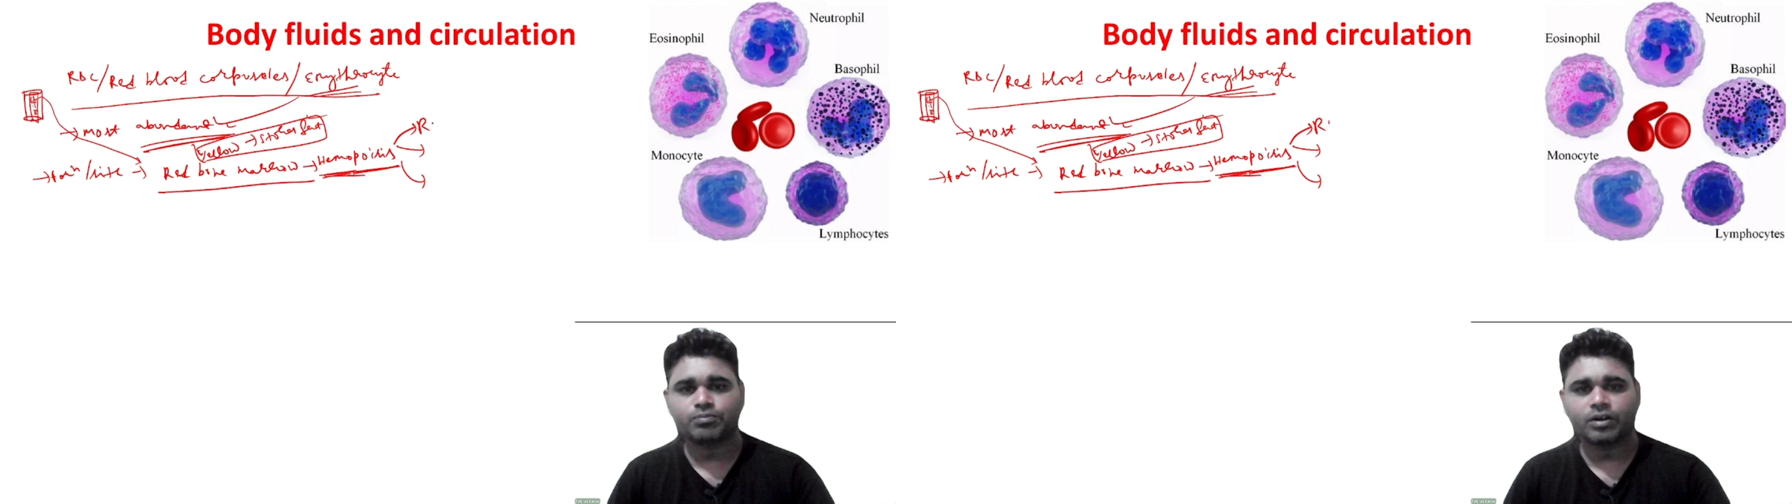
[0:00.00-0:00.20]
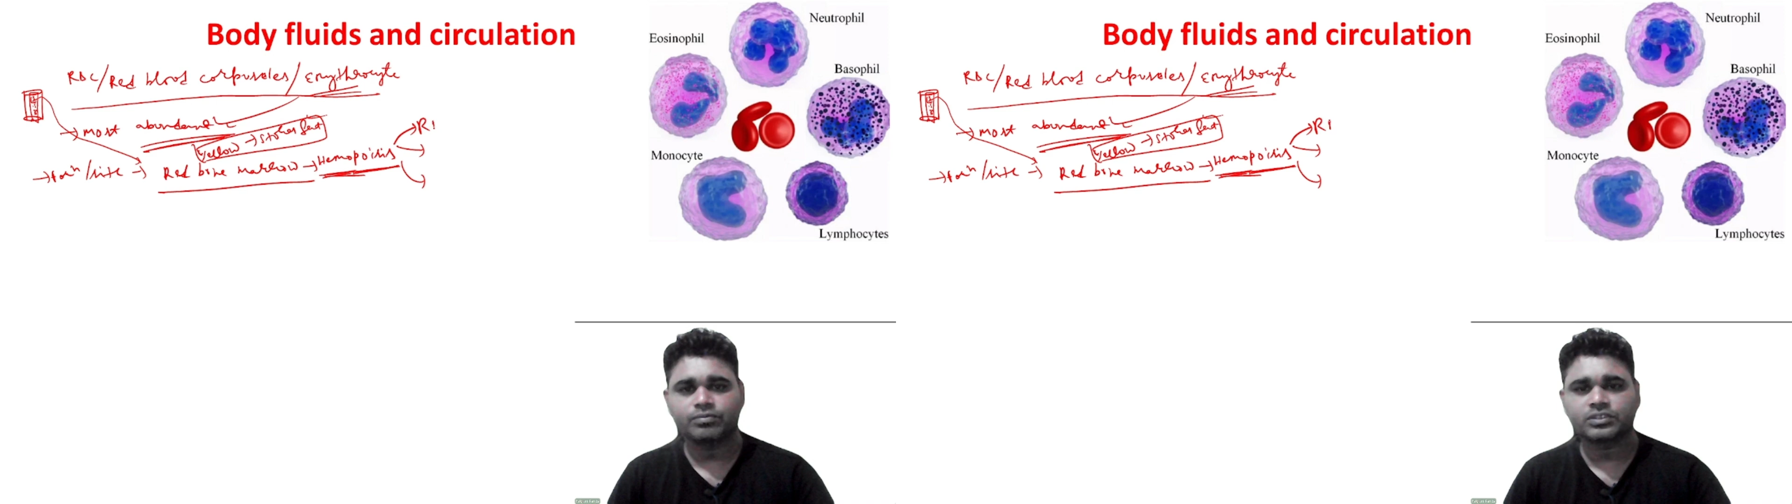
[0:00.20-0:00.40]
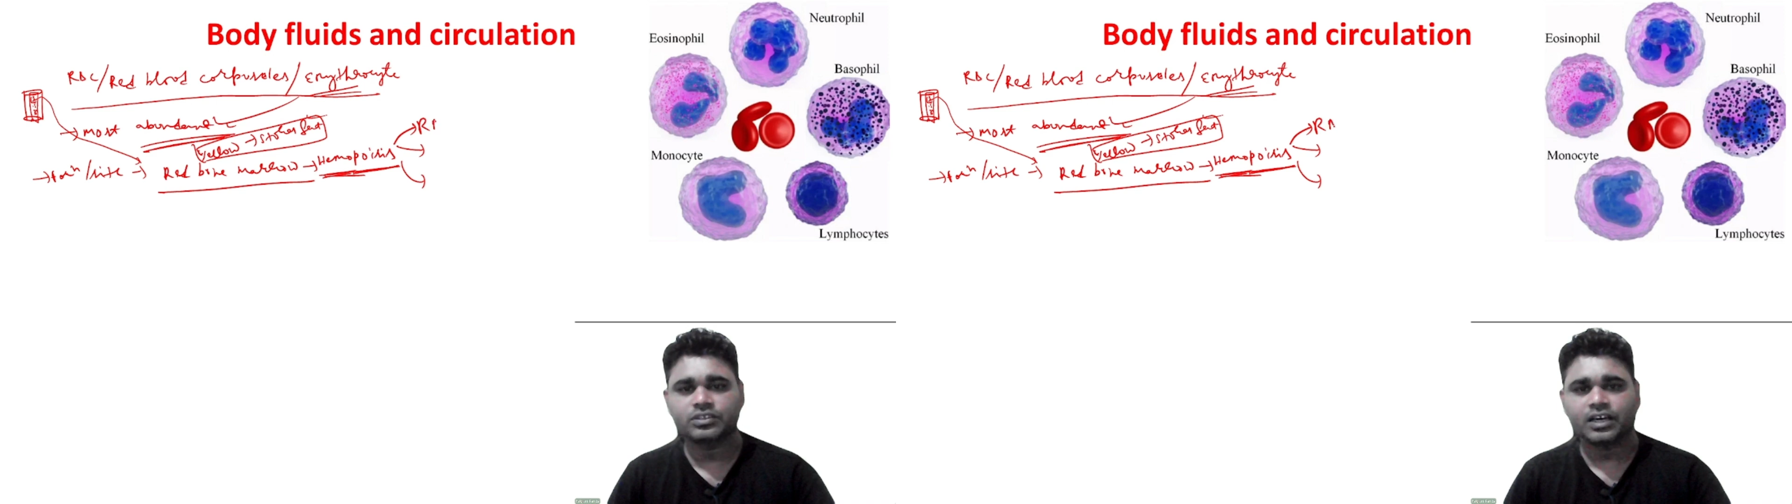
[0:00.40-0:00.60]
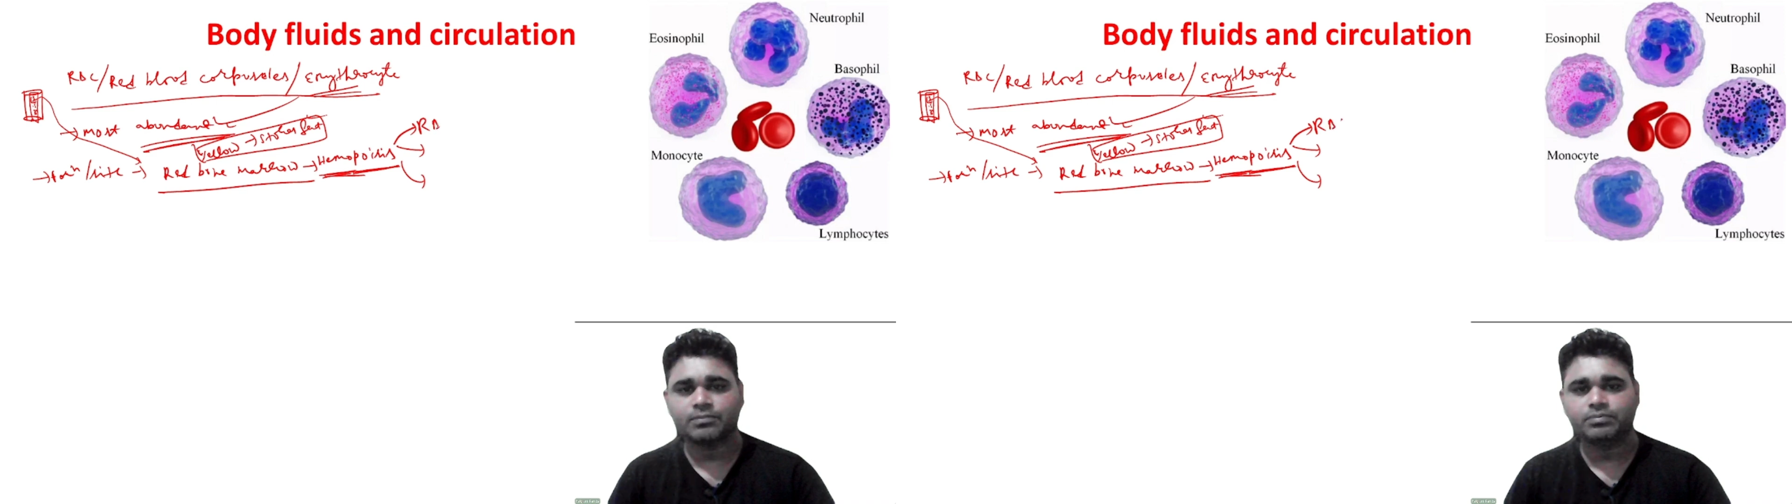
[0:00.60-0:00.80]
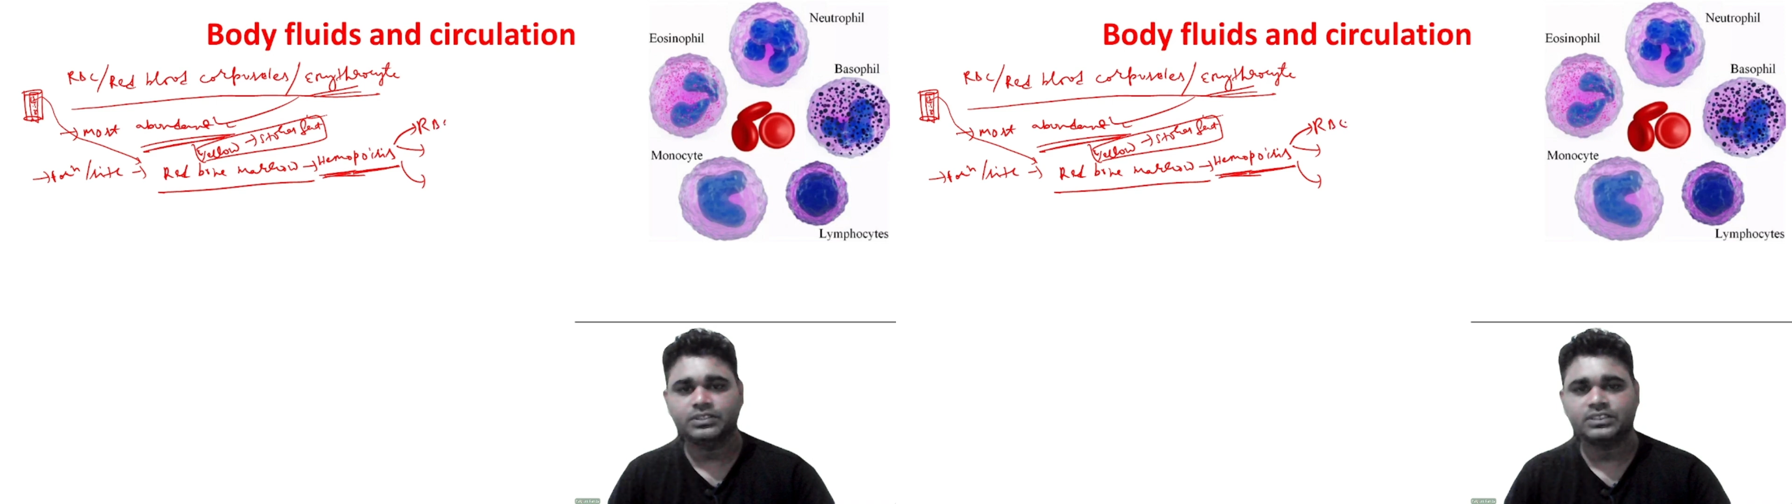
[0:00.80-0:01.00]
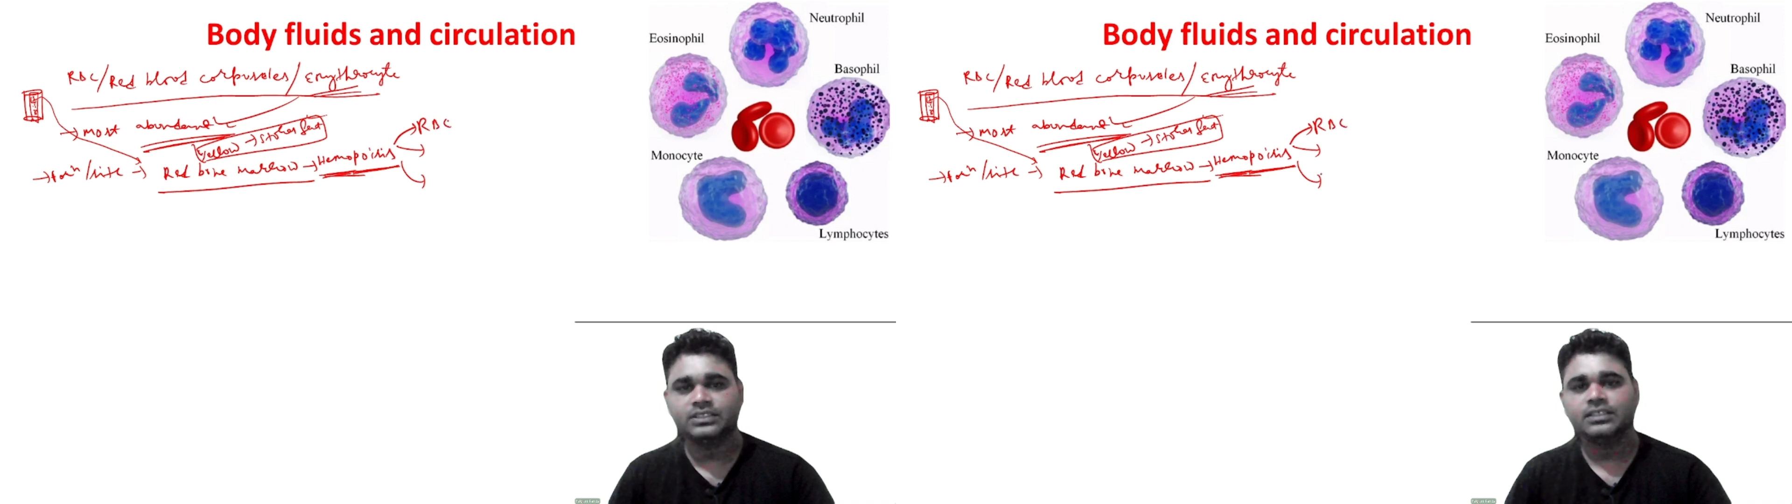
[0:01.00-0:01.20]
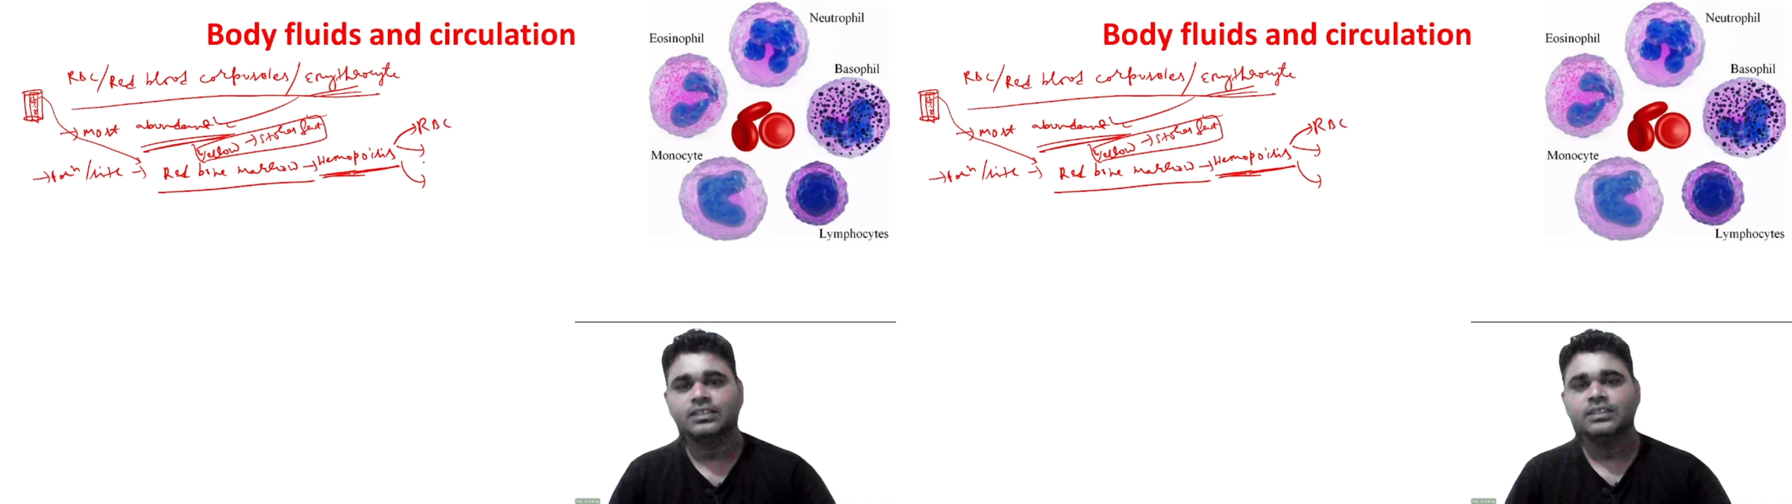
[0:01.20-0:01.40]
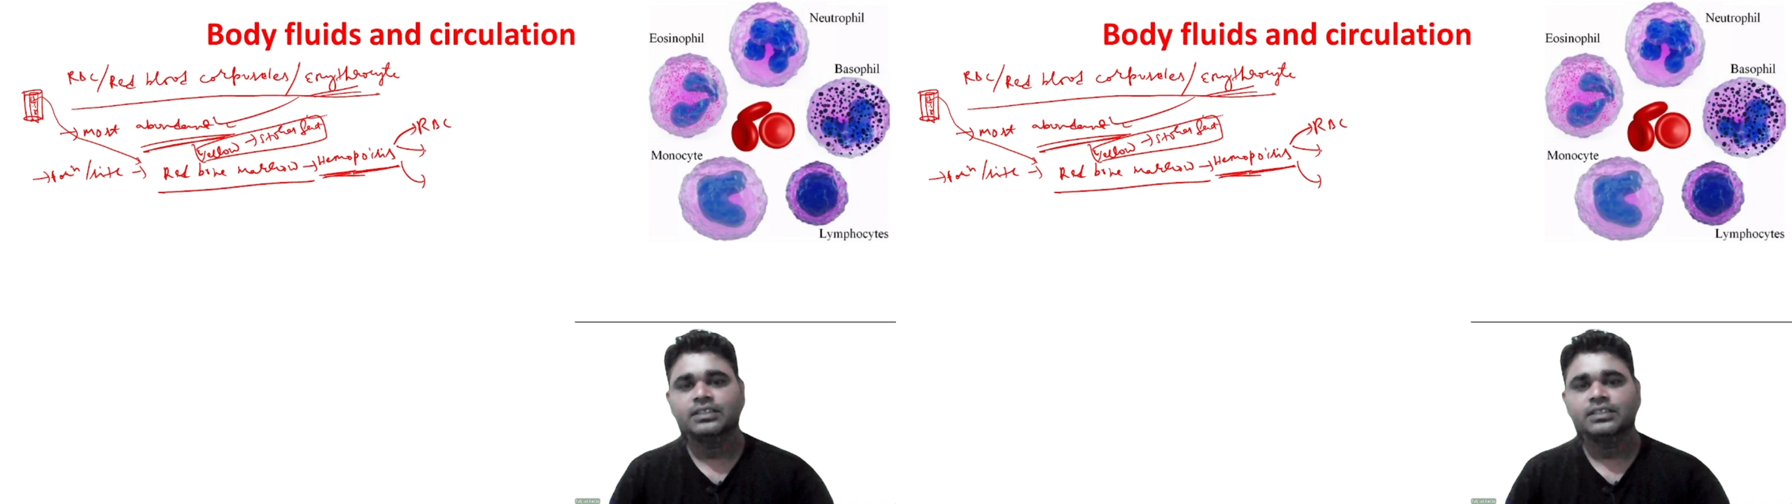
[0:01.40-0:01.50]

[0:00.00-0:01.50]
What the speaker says: form the RBC,